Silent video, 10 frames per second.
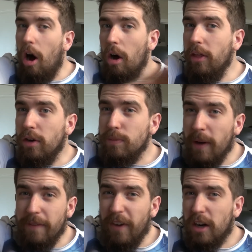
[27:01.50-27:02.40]
All of those
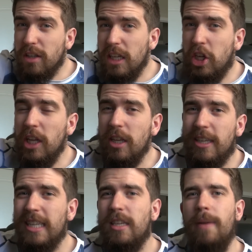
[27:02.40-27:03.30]
motherfuckers that cheat the
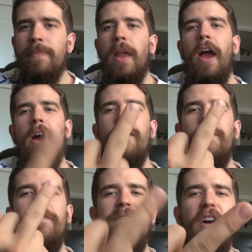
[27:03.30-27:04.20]
system,
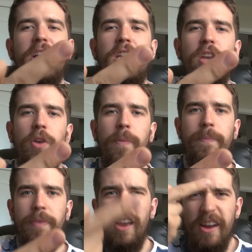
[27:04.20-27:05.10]
fuck you.
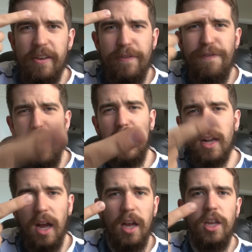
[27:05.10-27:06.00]

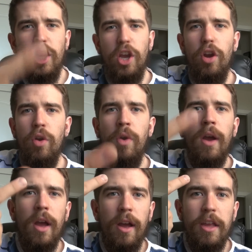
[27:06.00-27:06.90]
Fuck you,
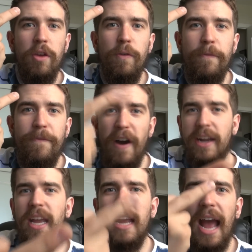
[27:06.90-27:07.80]
you
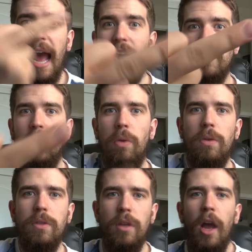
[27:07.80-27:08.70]
fucking
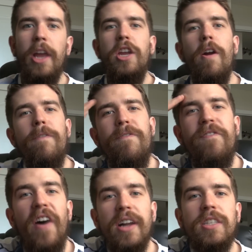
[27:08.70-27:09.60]
assholes. You're
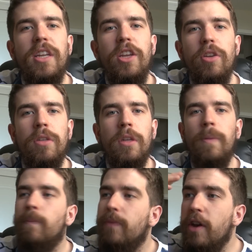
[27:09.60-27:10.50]
fucked,
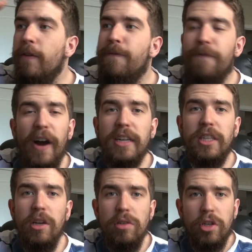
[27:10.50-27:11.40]
YouTube. You fucked
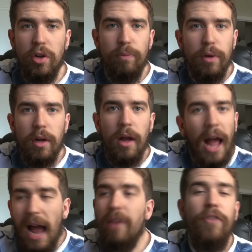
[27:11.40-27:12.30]
YouTube.
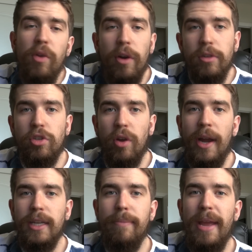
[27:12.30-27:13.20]
Everyone who's
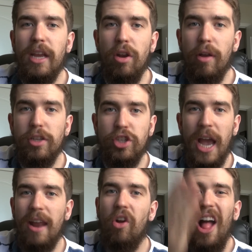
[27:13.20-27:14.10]
trying to make an honest
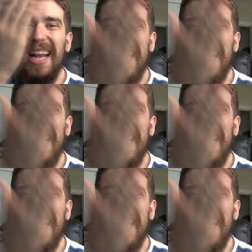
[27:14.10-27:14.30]
channel